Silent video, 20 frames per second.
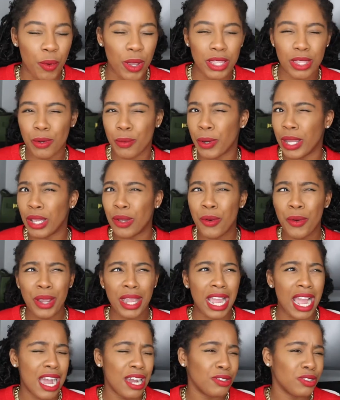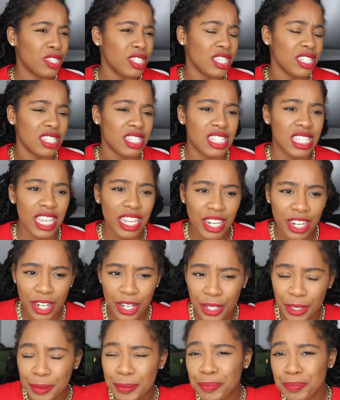Whether we're going out to
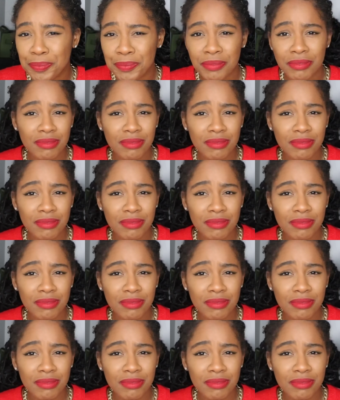dinner,